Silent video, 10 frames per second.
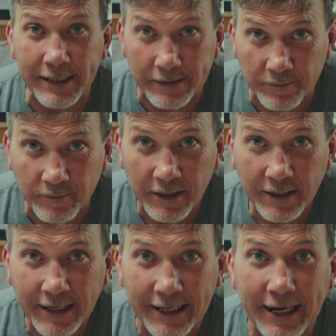Wheat
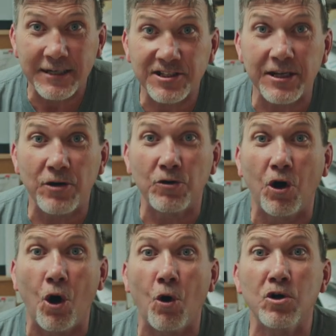and I sell
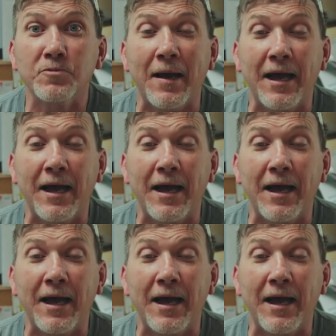cars,